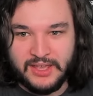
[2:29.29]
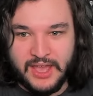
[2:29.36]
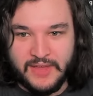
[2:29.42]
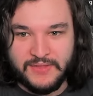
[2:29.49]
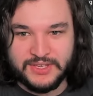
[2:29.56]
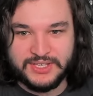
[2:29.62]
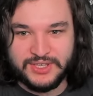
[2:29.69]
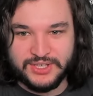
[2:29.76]

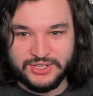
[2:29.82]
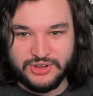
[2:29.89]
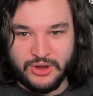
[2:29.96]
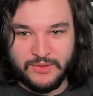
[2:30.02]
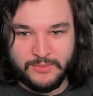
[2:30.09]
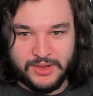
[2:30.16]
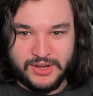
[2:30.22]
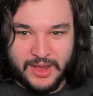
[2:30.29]
And this is the
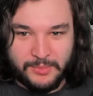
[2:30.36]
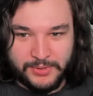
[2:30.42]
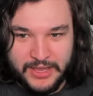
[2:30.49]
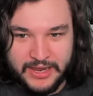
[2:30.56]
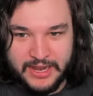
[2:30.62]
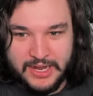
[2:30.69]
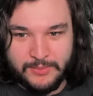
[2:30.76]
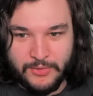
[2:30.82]
start of me not
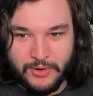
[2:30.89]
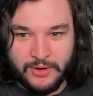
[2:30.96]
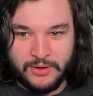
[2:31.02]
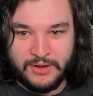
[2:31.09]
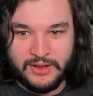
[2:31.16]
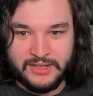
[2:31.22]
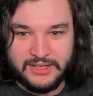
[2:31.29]
playing anymore.